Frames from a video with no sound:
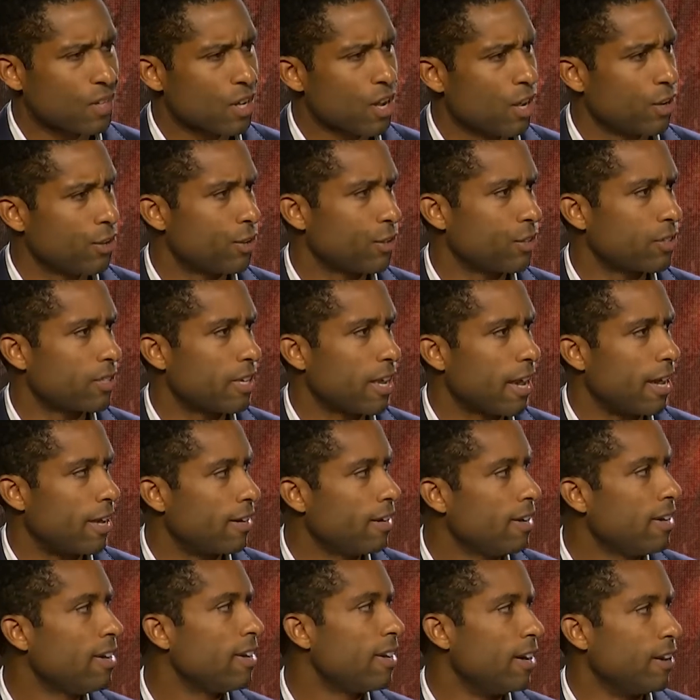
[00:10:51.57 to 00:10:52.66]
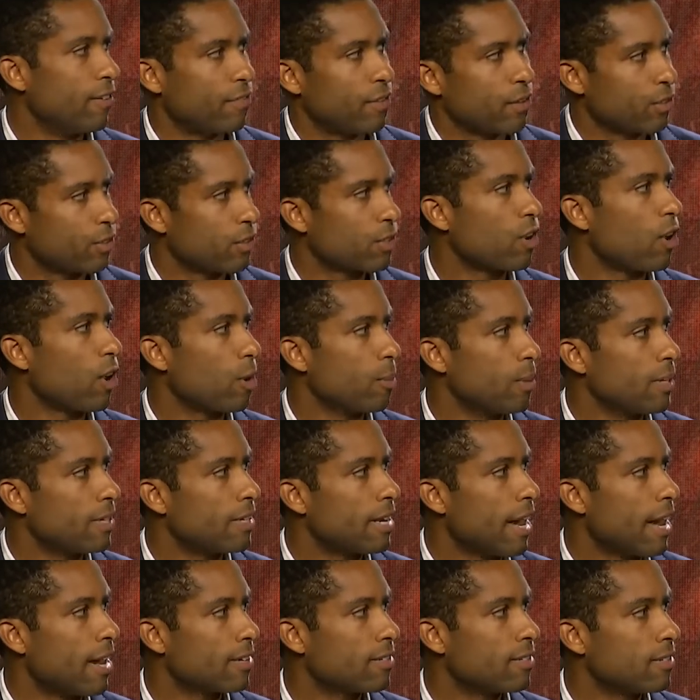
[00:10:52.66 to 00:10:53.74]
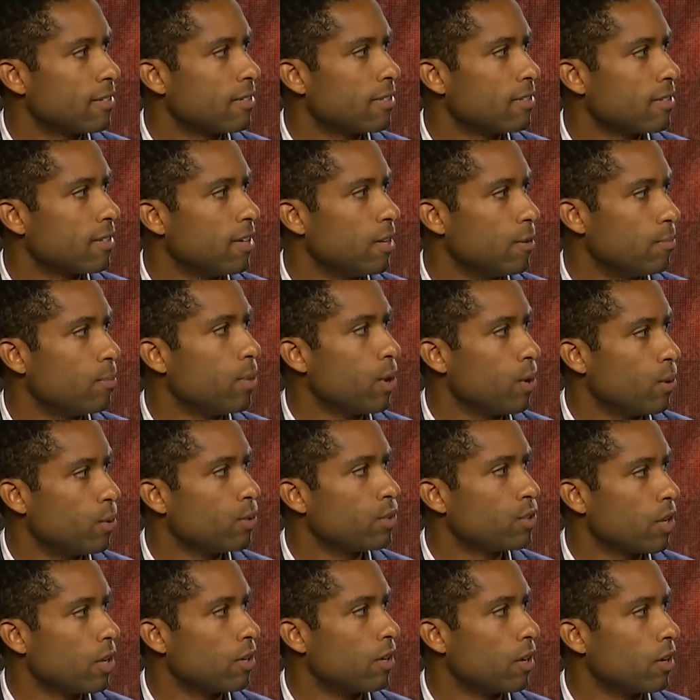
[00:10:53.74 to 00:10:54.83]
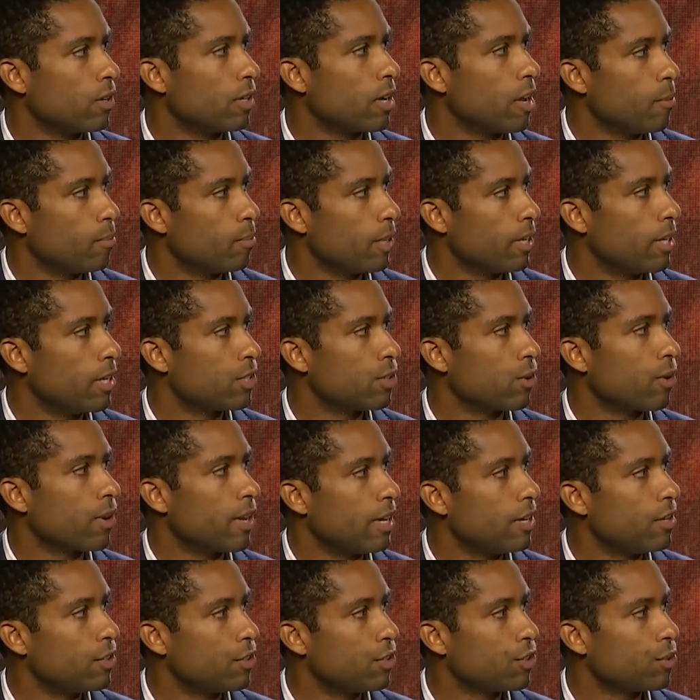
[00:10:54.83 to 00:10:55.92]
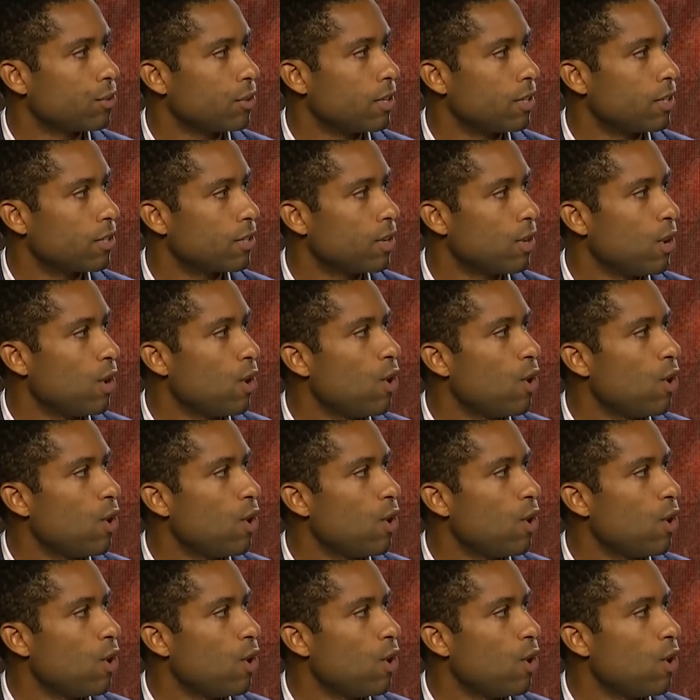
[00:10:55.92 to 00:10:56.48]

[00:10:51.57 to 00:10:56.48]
understand if there's carbon taxes imposed on companies or industries,